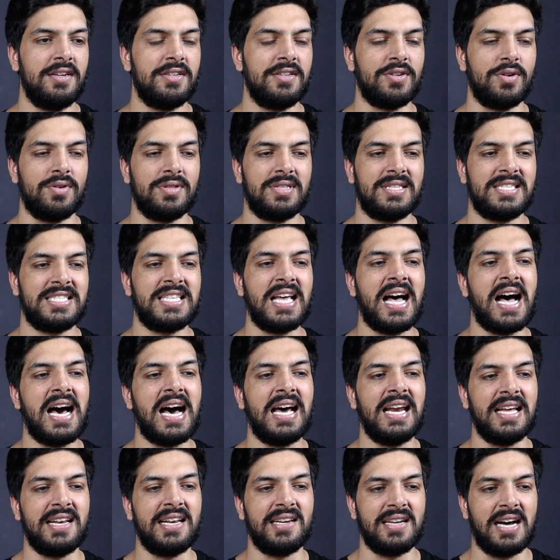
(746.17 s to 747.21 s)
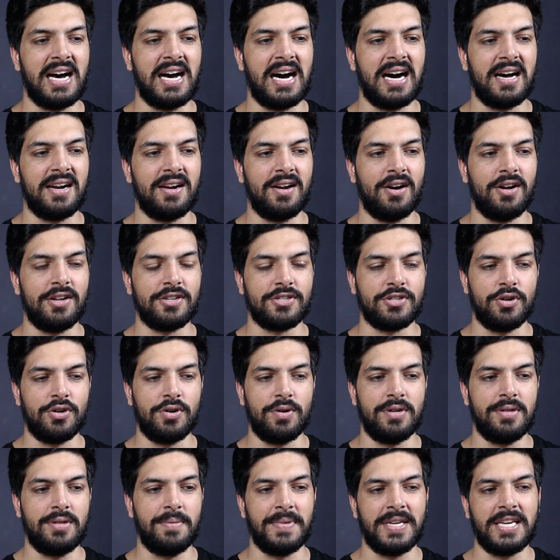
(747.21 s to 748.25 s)
So Zahlen are
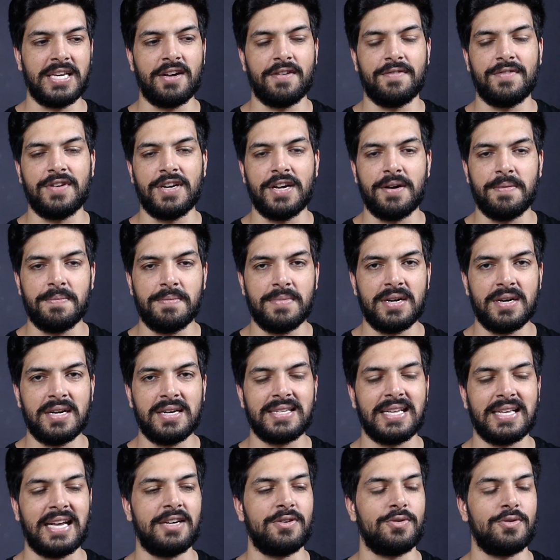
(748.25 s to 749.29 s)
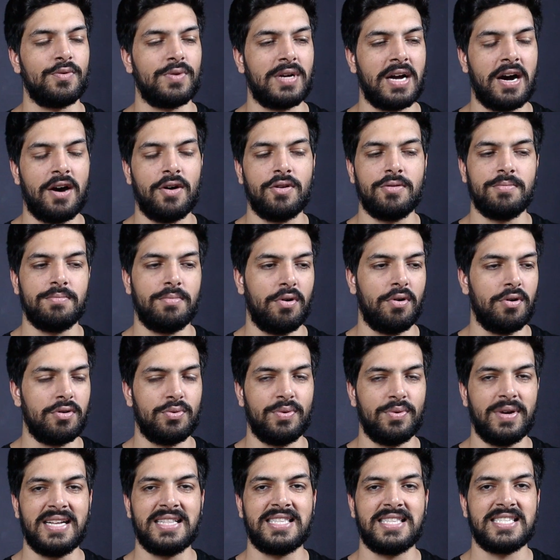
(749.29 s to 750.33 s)
also the meaning of numbers and to count,
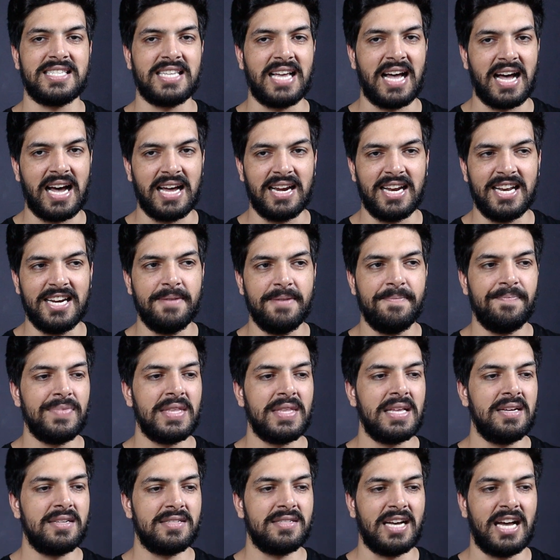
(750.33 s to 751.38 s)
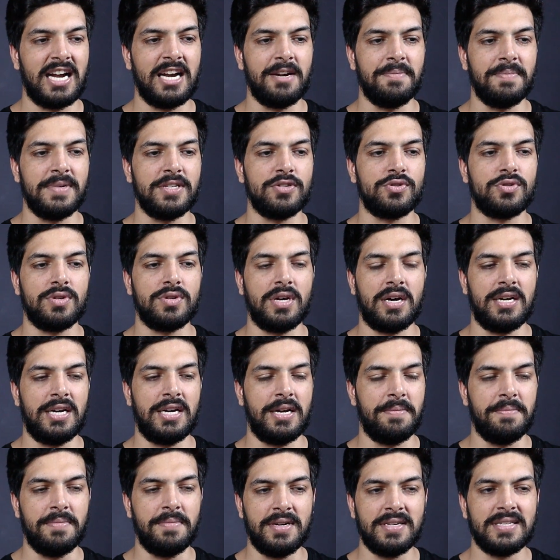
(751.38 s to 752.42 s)
both ways. Zahlen. Zahlen means
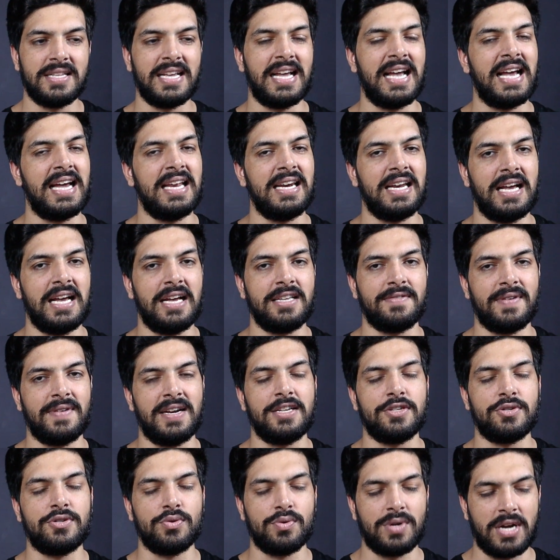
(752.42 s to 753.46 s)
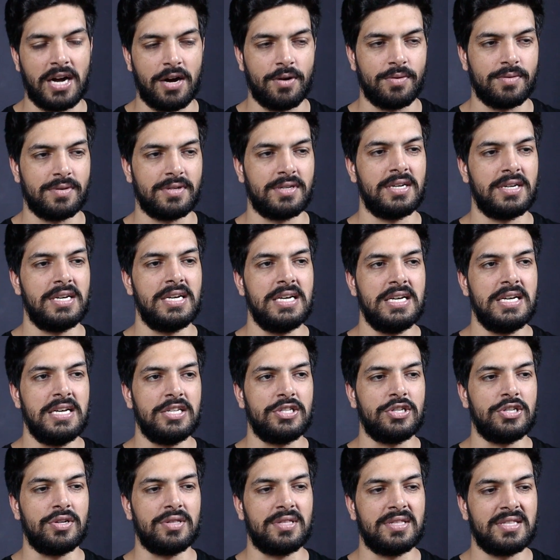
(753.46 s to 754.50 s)
numbers and as well as to count.
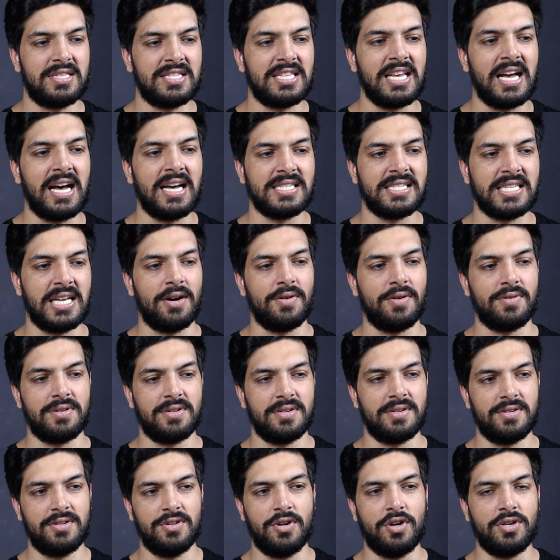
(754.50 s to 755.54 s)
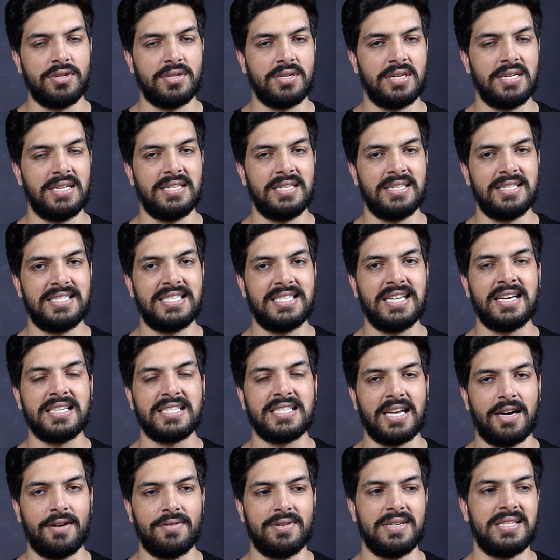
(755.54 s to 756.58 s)
So za sound, not za
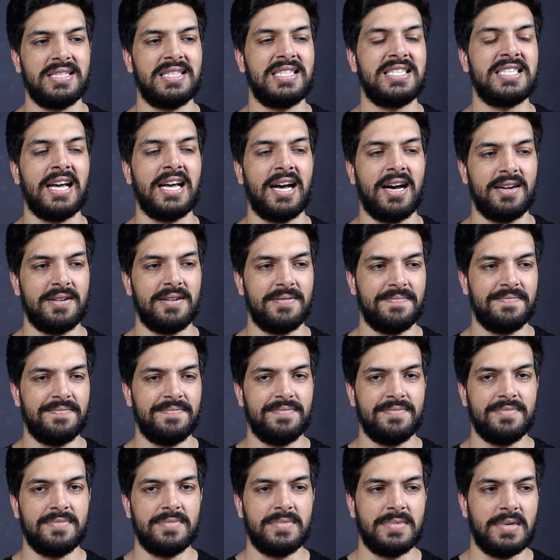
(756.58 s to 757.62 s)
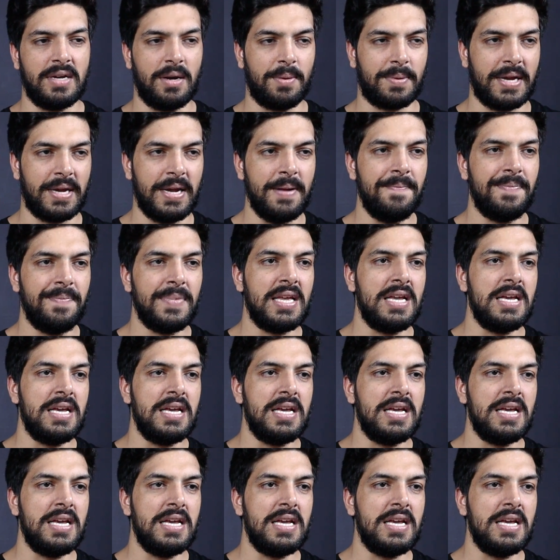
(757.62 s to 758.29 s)
sound. Za. Okay.